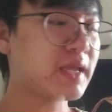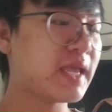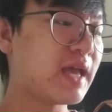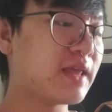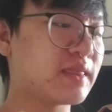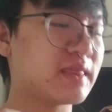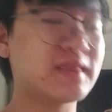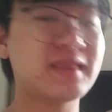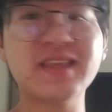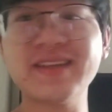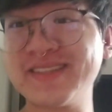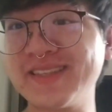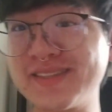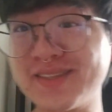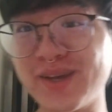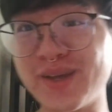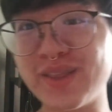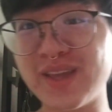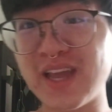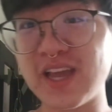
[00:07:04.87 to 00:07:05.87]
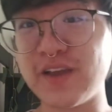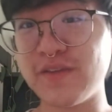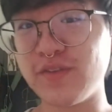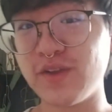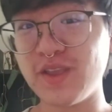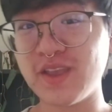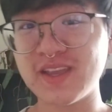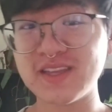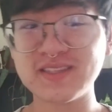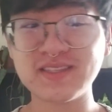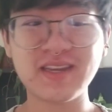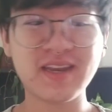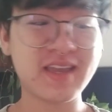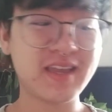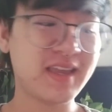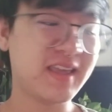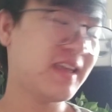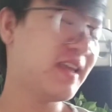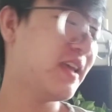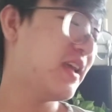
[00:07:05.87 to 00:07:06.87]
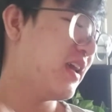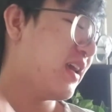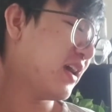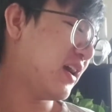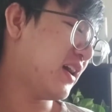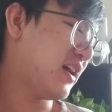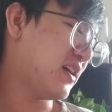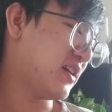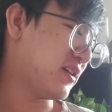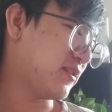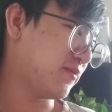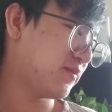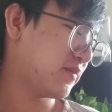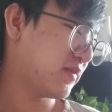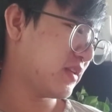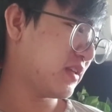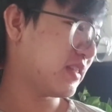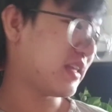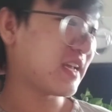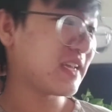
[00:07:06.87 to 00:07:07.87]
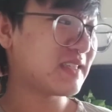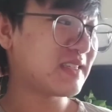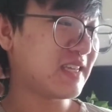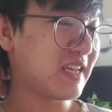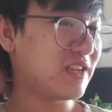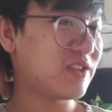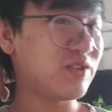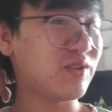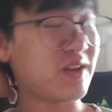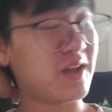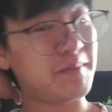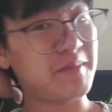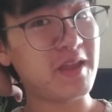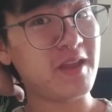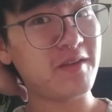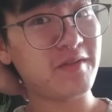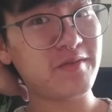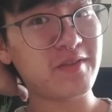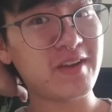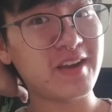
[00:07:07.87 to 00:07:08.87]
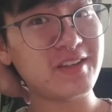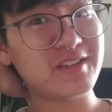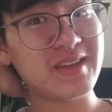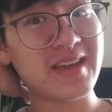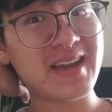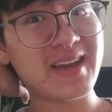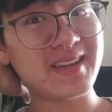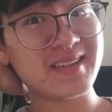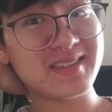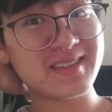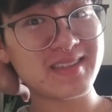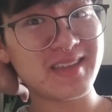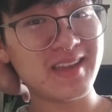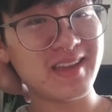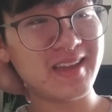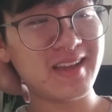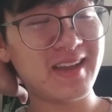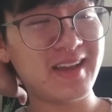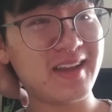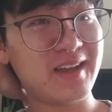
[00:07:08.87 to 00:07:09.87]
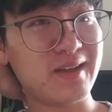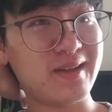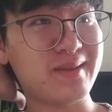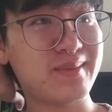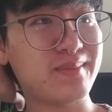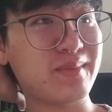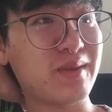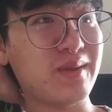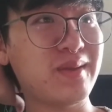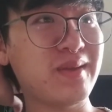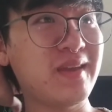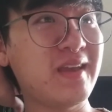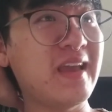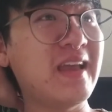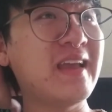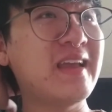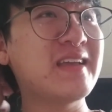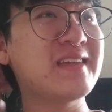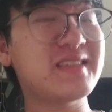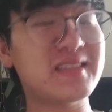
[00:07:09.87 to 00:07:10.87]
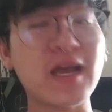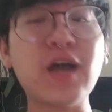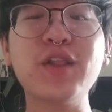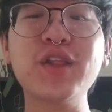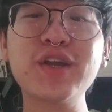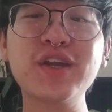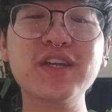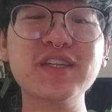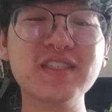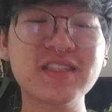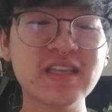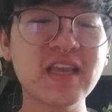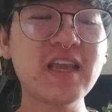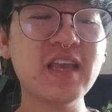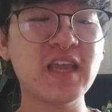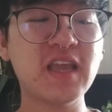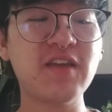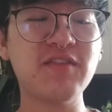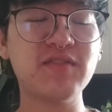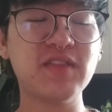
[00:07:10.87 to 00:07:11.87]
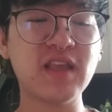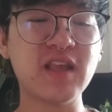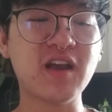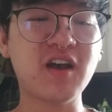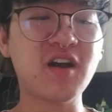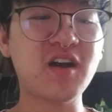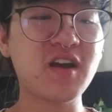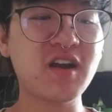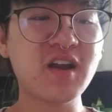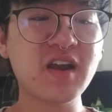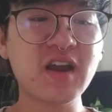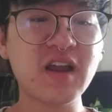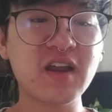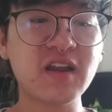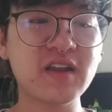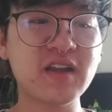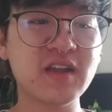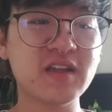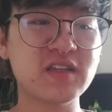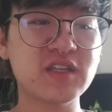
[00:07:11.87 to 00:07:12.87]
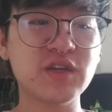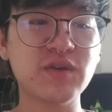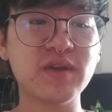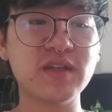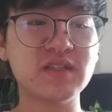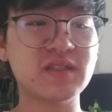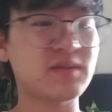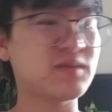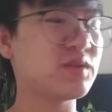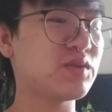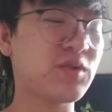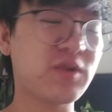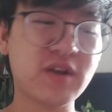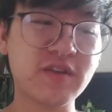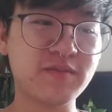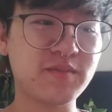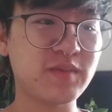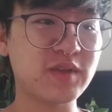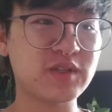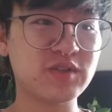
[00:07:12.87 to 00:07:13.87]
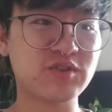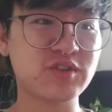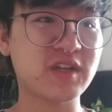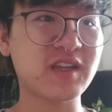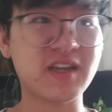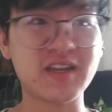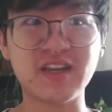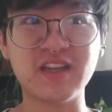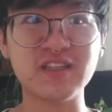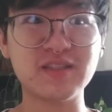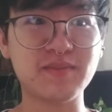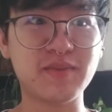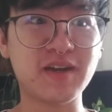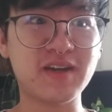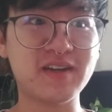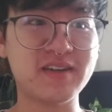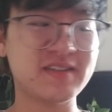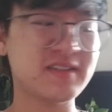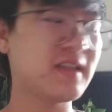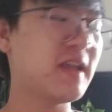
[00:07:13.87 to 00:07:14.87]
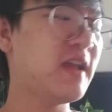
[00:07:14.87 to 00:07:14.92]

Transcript: yeah, this is all I have for you guys today. Like I said, do not be afraid to ask sellers if they are doing some sort of mystery cuttings box,